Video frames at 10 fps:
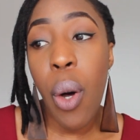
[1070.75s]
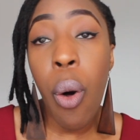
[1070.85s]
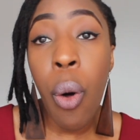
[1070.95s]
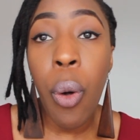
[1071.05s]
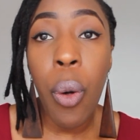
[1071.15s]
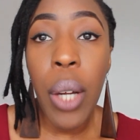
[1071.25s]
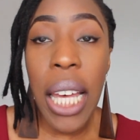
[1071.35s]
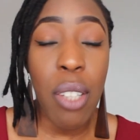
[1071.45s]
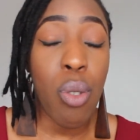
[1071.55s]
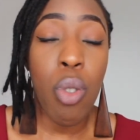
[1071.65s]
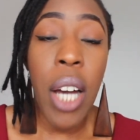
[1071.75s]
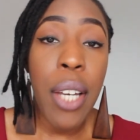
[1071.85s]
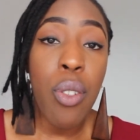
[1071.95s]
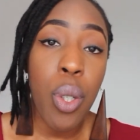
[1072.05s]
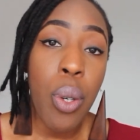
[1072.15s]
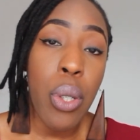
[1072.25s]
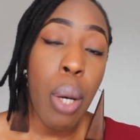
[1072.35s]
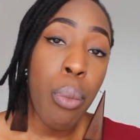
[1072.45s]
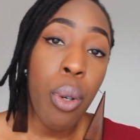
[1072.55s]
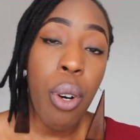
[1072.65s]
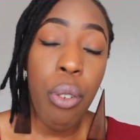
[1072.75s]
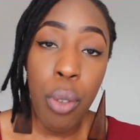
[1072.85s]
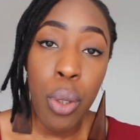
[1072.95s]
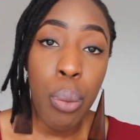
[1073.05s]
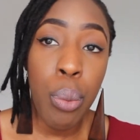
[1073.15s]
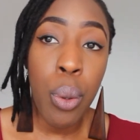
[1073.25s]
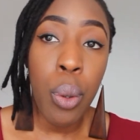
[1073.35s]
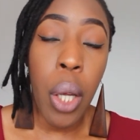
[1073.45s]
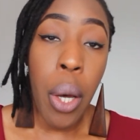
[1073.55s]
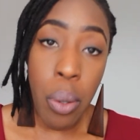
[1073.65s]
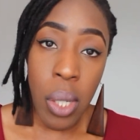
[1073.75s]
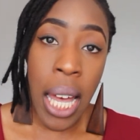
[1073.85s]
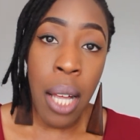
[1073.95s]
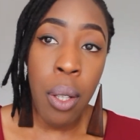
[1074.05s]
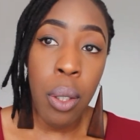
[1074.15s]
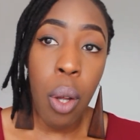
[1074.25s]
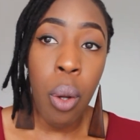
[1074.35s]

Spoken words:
or try and choose a more affordable hotel